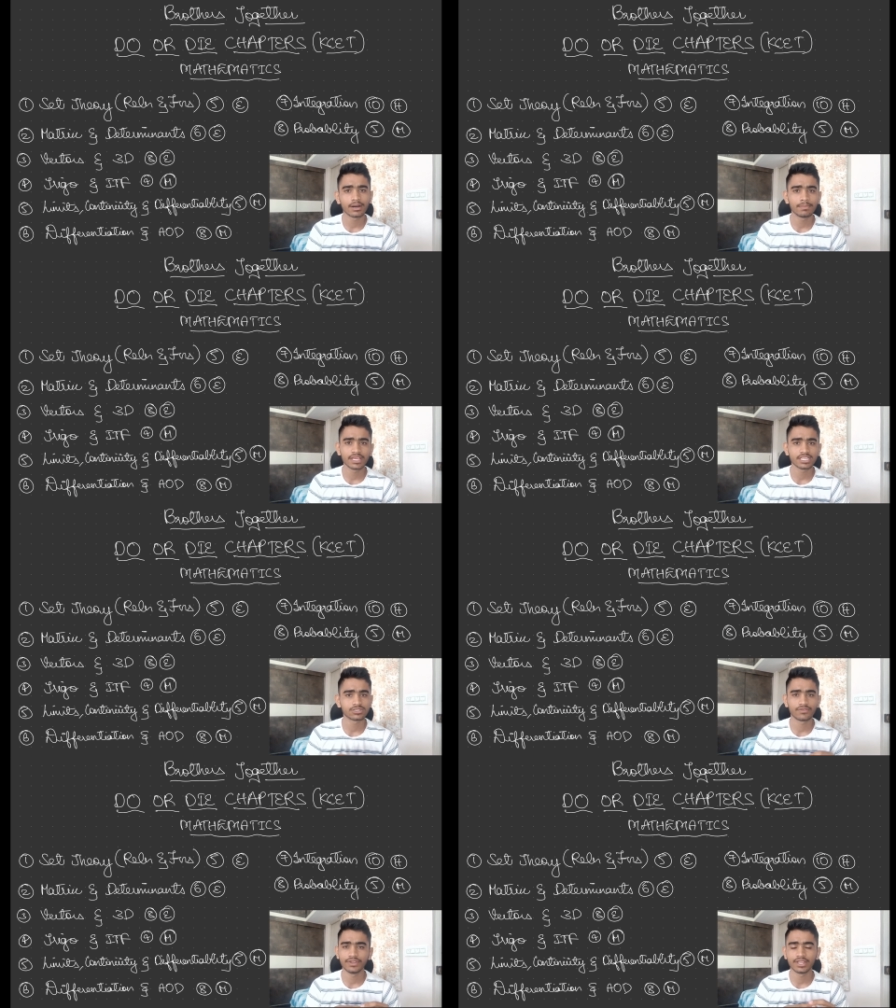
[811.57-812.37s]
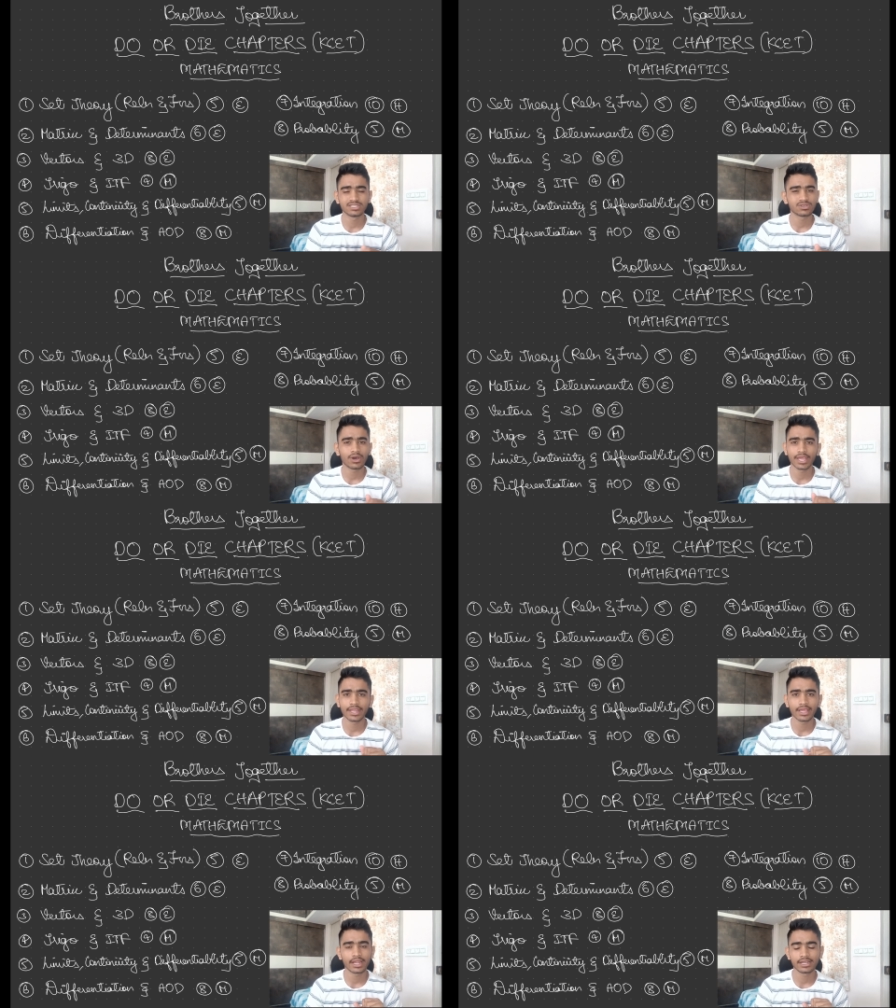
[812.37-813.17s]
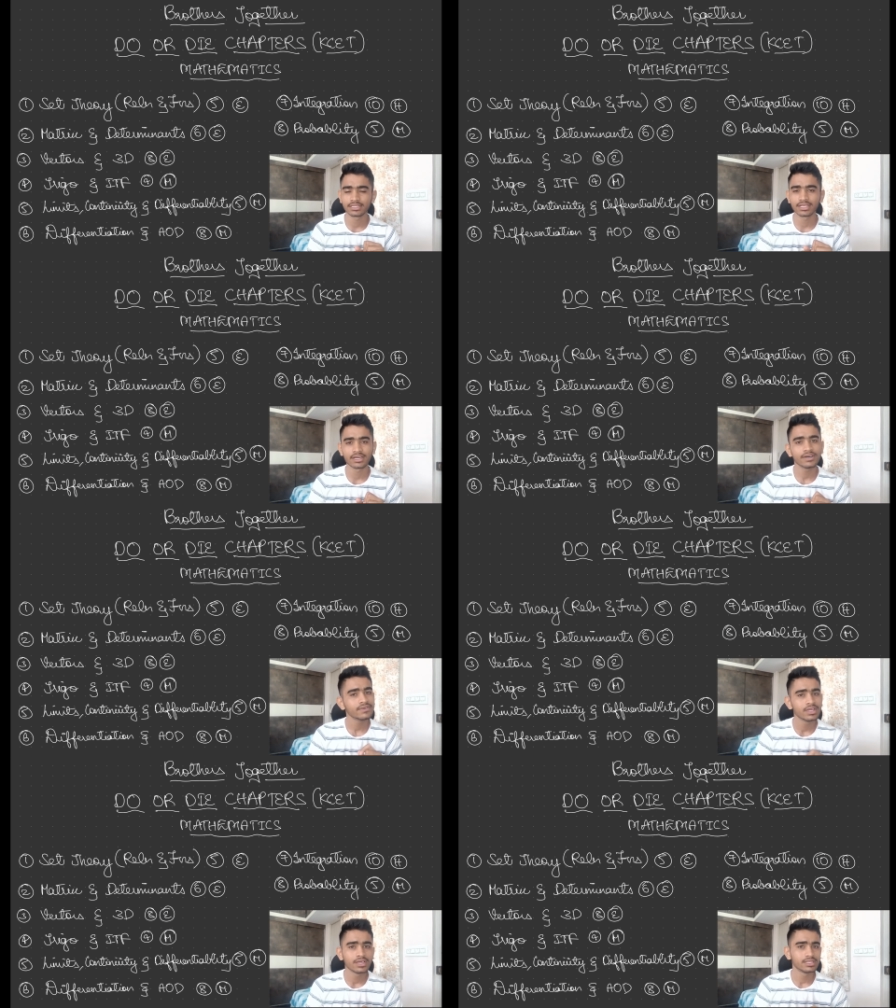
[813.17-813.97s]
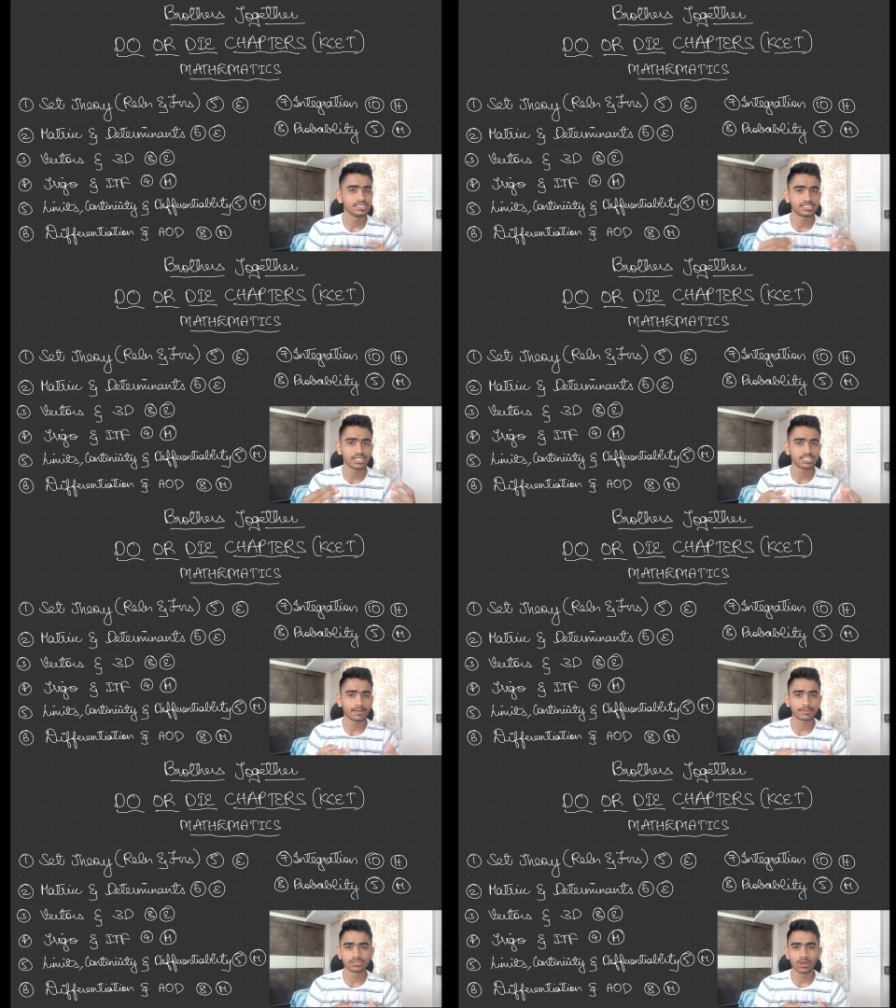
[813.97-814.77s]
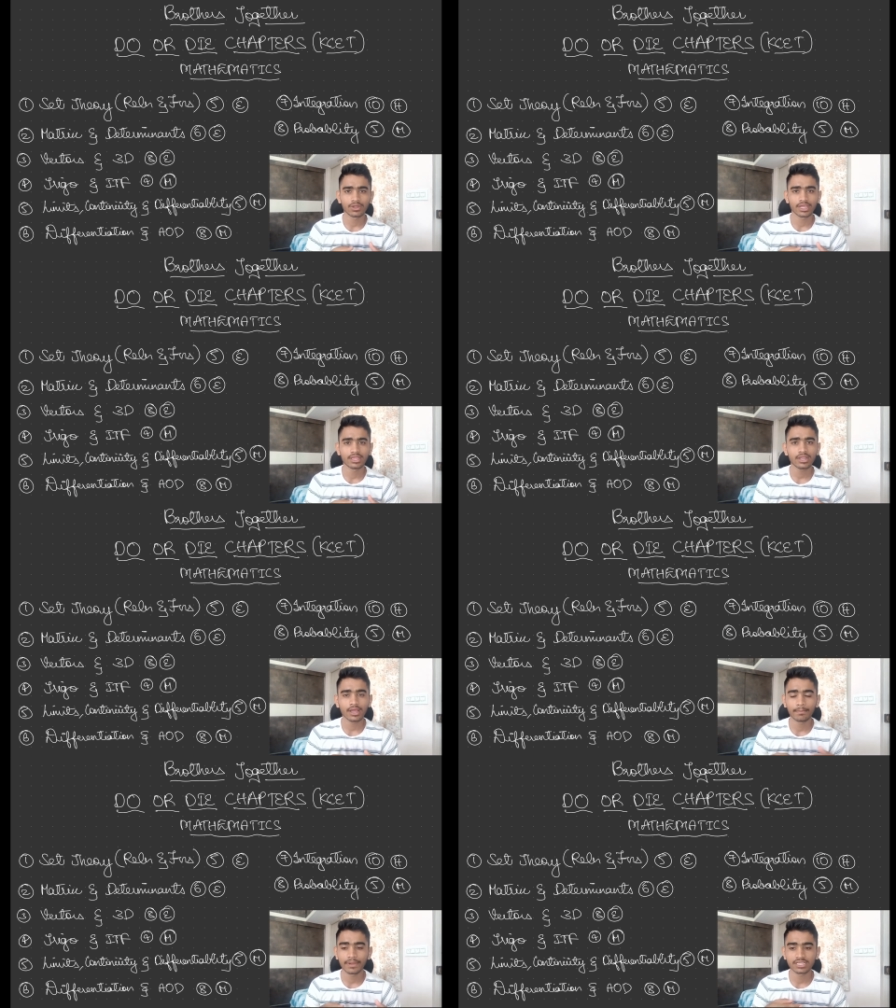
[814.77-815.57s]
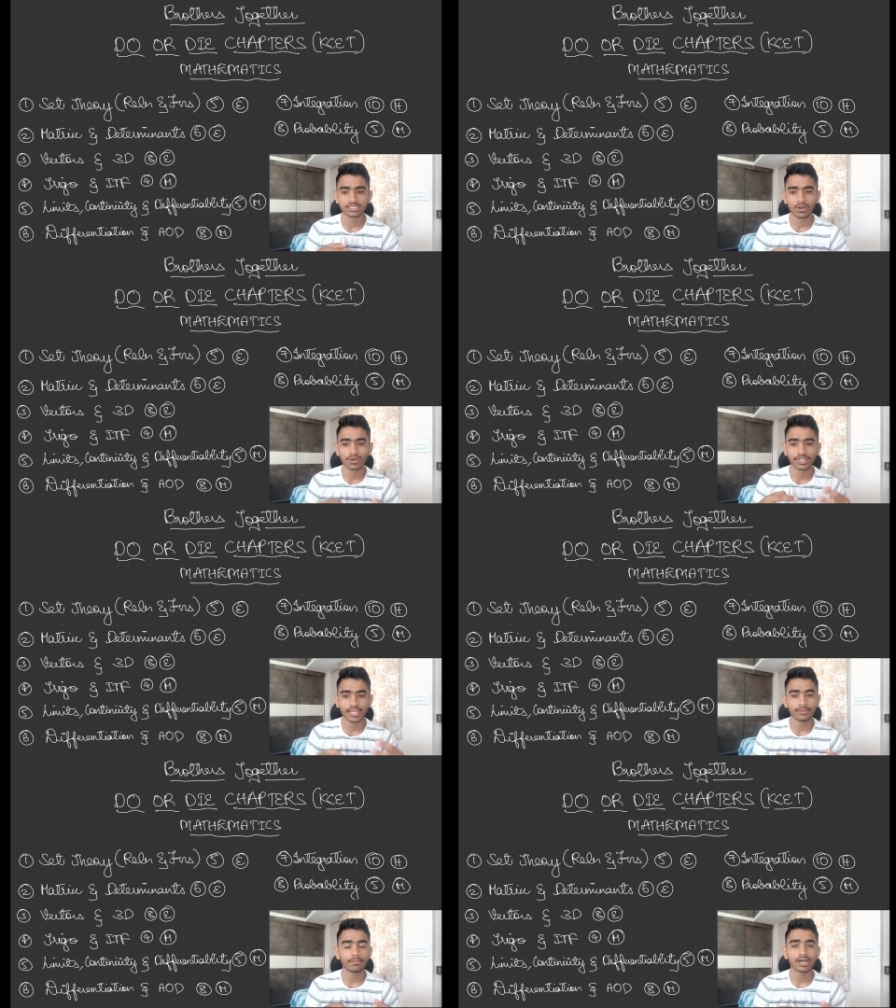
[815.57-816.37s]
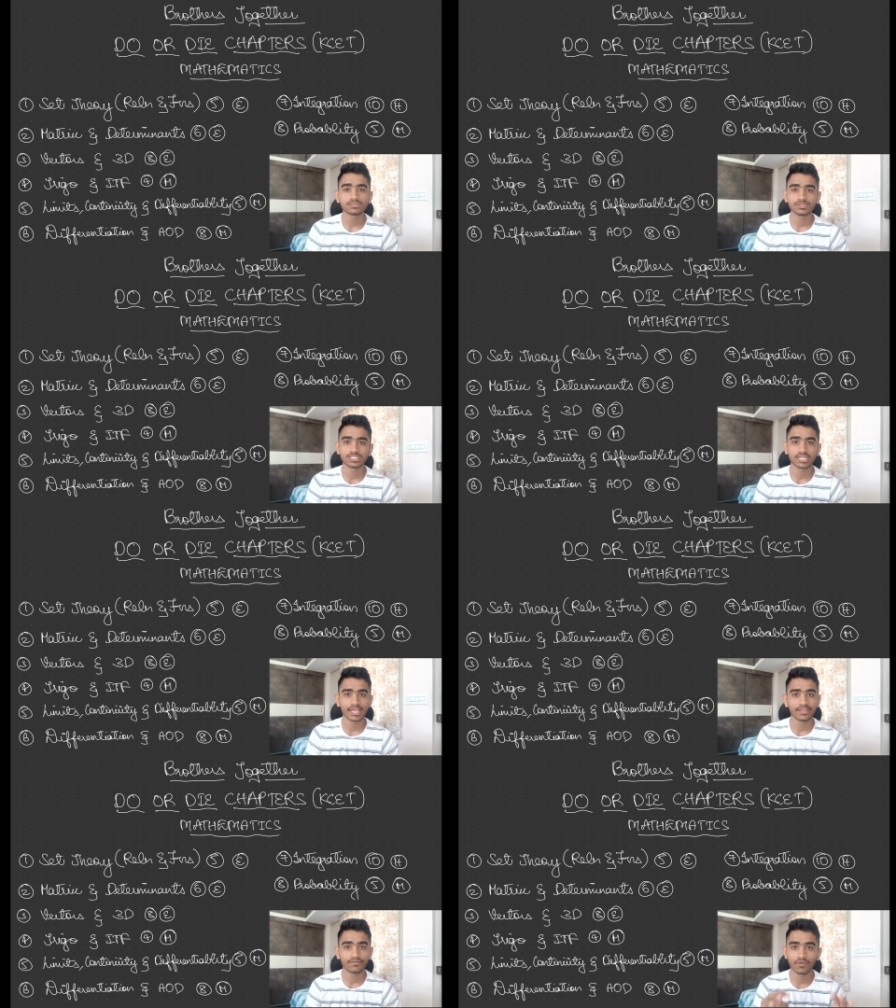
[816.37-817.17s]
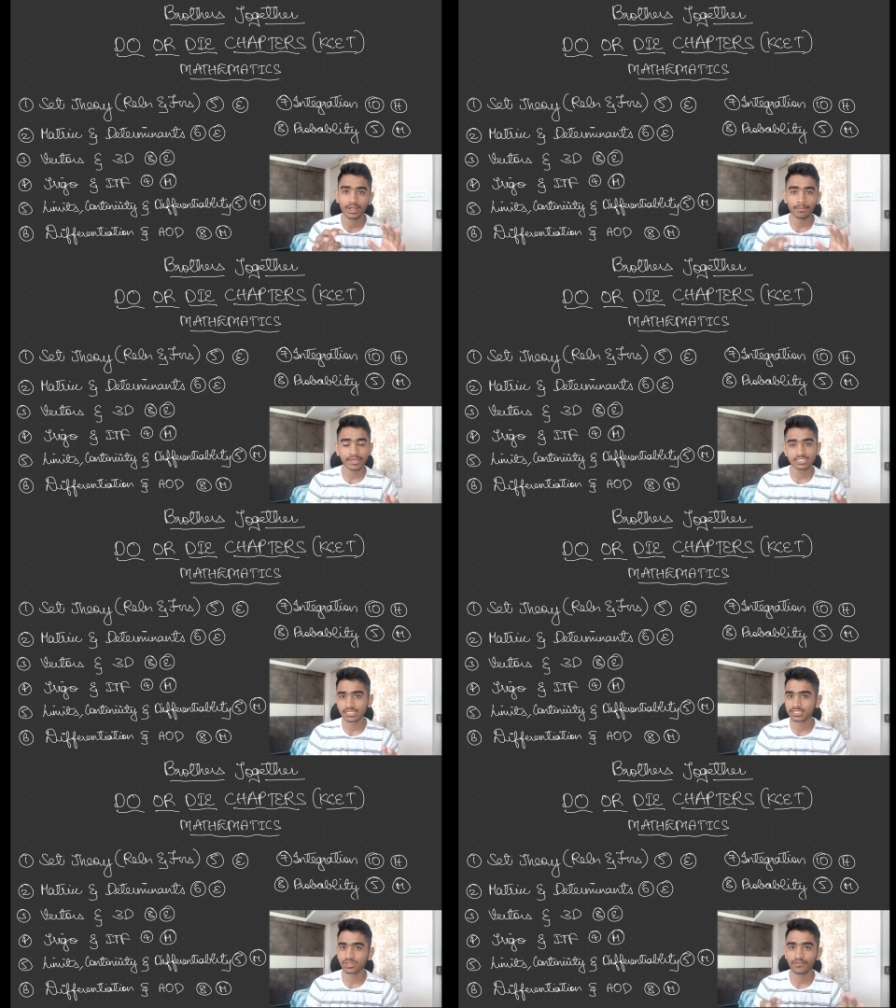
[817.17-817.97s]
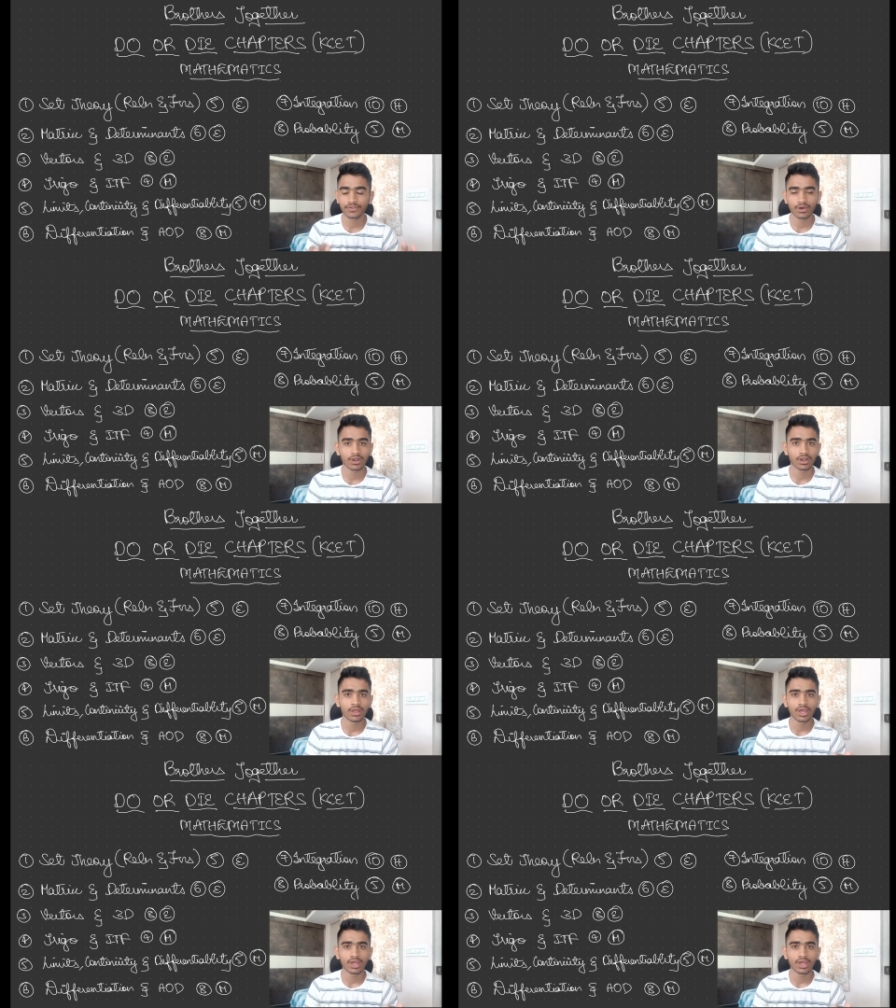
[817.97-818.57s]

application of integrals or area under the curve these three chapters altogether comprise around 10 marks which is again 1 by 6th of your